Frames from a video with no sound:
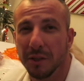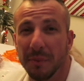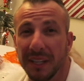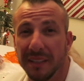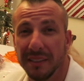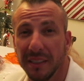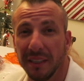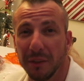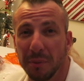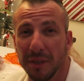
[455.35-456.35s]
So Mackenzie
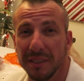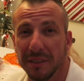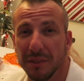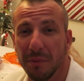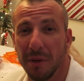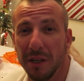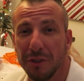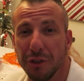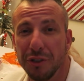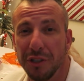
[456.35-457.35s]
liked her present so
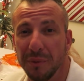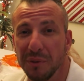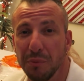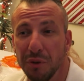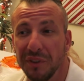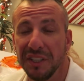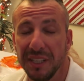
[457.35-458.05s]
much, she was moved to